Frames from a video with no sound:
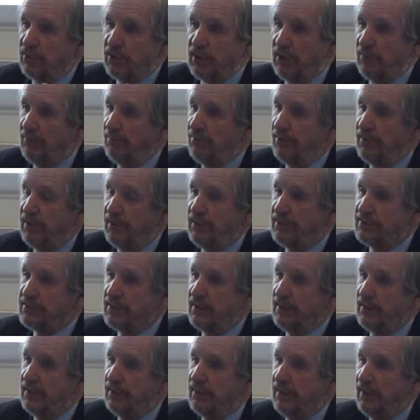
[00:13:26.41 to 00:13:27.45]
companies
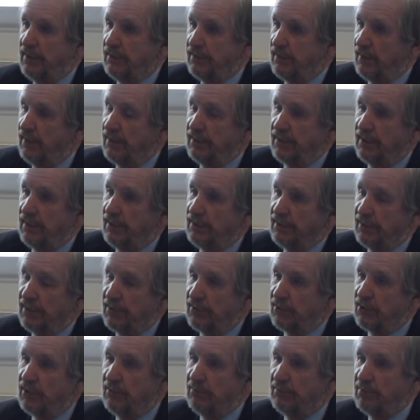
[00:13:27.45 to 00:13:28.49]
and
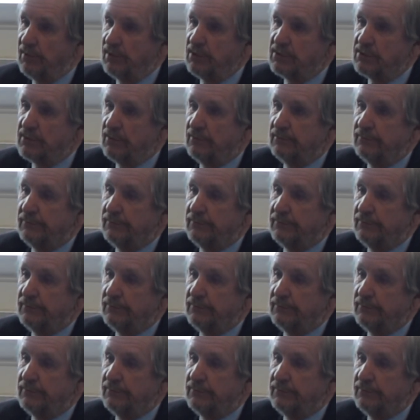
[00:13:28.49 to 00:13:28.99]
other companies.